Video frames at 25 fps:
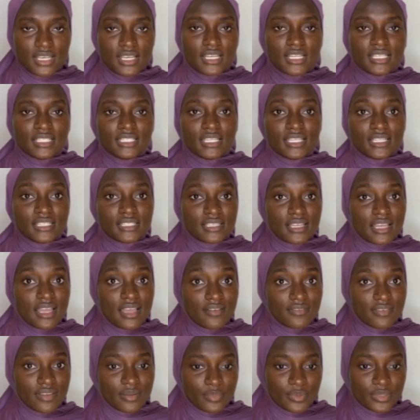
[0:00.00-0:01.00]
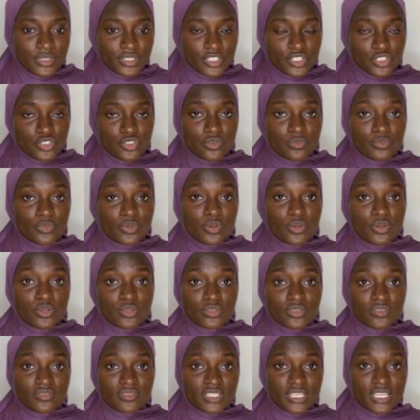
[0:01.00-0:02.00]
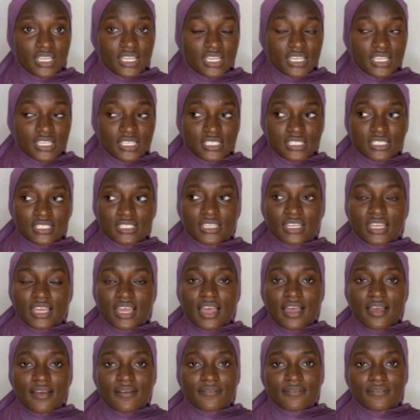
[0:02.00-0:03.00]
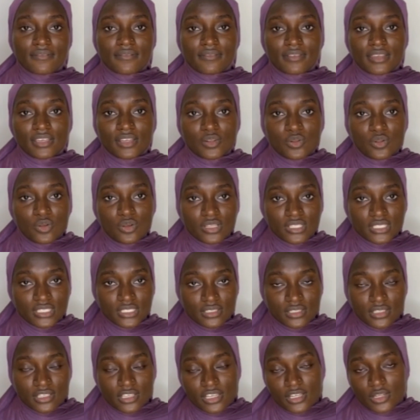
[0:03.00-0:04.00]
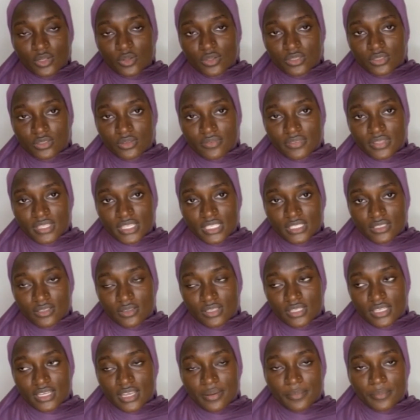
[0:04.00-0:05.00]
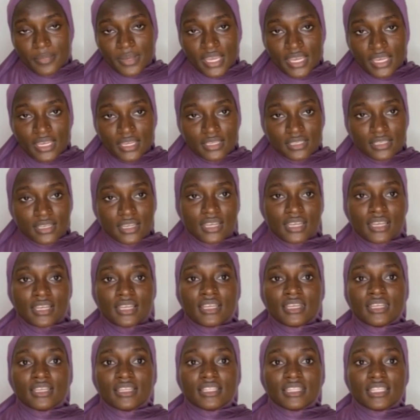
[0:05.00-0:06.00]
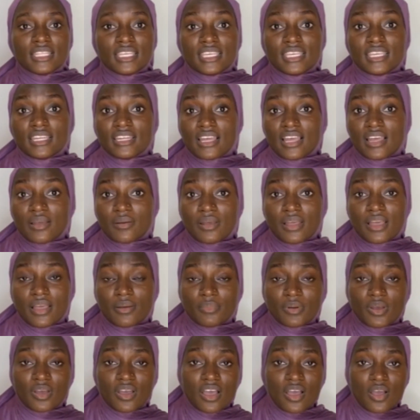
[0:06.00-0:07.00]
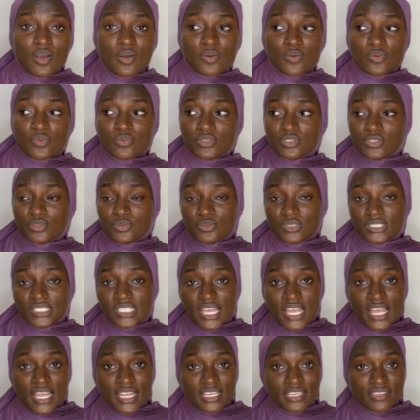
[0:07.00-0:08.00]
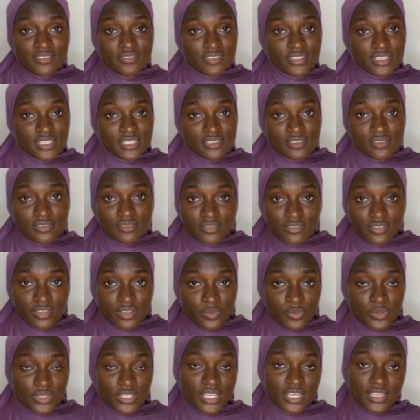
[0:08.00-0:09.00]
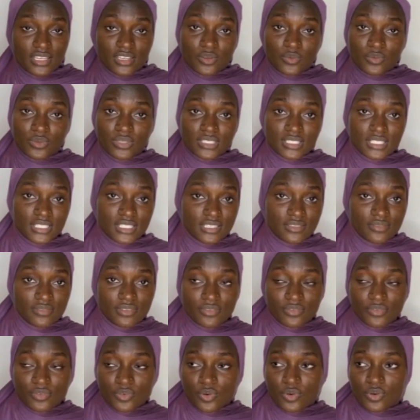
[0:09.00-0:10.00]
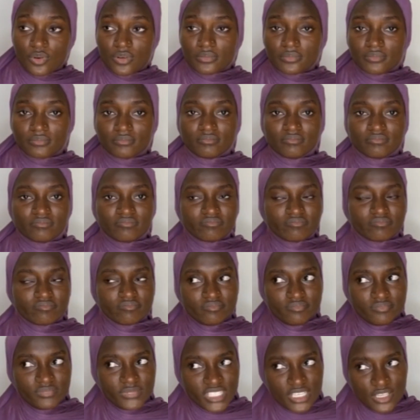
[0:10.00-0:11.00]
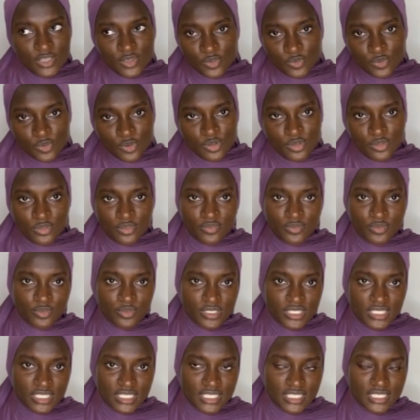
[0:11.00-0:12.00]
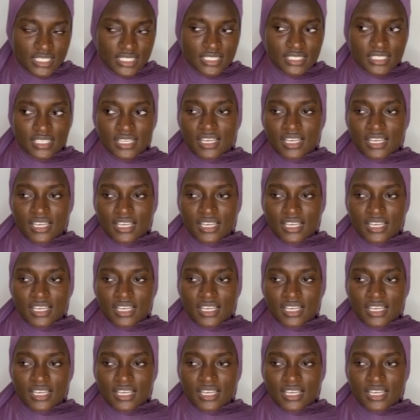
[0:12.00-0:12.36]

tend to have hypertension because of the age. They have a lot of things on their mind, thinking about how they will die and leave their children, what are they going to leave it for, all of those things,